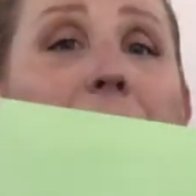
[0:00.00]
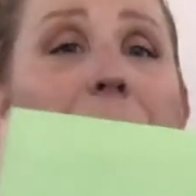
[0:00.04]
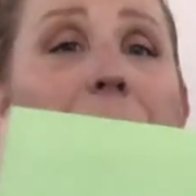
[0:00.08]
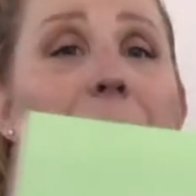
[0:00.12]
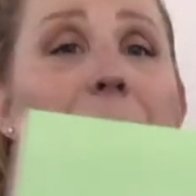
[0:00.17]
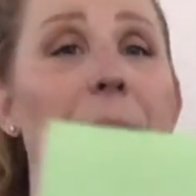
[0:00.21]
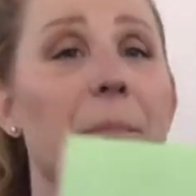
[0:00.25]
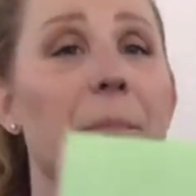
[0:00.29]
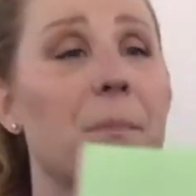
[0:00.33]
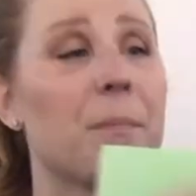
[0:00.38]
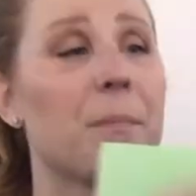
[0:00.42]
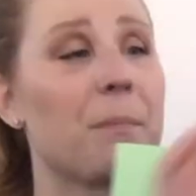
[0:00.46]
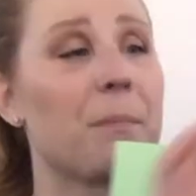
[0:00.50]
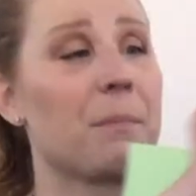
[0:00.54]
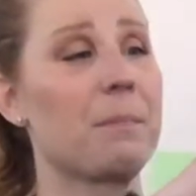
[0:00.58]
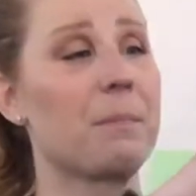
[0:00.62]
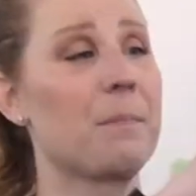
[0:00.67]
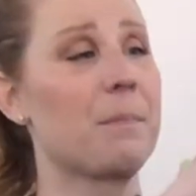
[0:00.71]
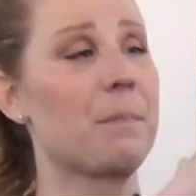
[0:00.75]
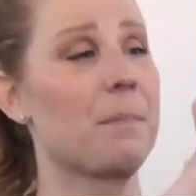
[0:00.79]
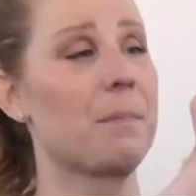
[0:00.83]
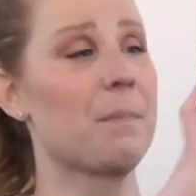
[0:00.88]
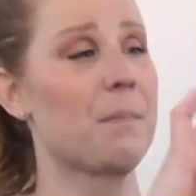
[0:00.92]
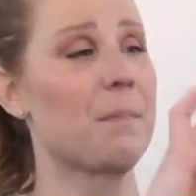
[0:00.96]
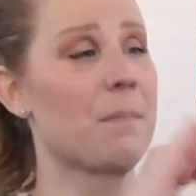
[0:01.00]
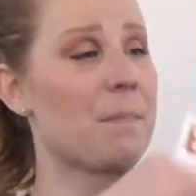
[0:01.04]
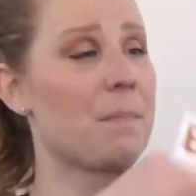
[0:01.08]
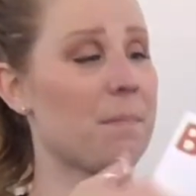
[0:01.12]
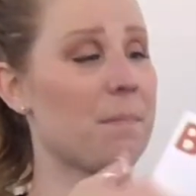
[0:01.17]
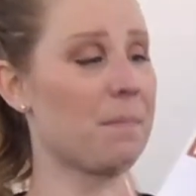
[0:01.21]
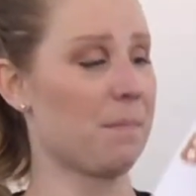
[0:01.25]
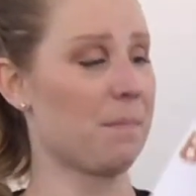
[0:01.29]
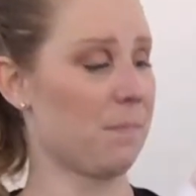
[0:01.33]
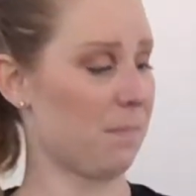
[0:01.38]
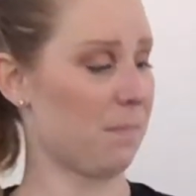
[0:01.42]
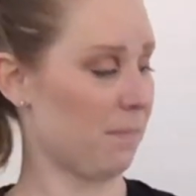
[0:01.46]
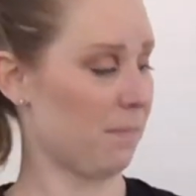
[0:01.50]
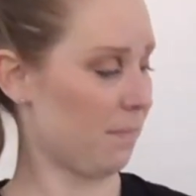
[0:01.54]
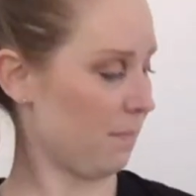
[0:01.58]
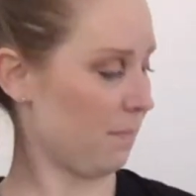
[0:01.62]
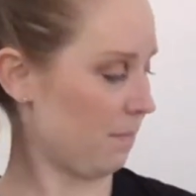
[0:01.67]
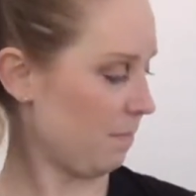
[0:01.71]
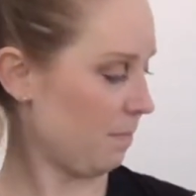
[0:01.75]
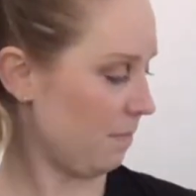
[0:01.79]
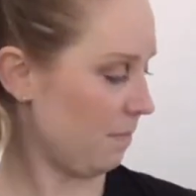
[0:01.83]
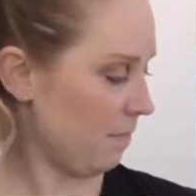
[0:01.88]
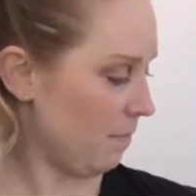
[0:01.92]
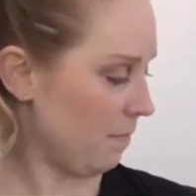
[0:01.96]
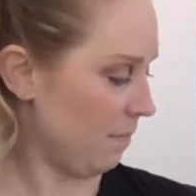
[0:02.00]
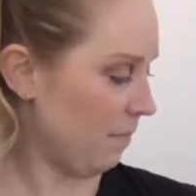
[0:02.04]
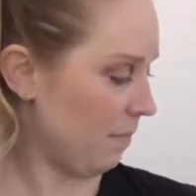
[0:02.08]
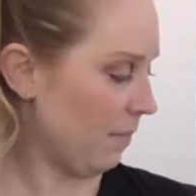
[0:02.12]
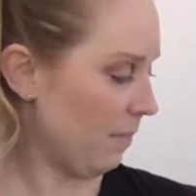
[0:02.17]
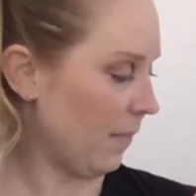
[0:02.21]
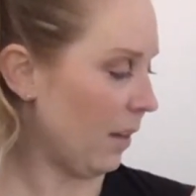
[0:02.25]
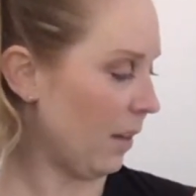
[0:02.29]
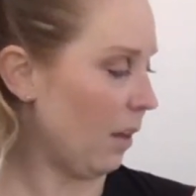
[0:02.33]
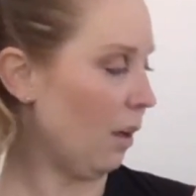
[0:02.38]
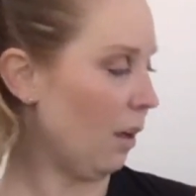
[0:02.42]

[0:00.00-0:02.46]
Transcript: [no speech]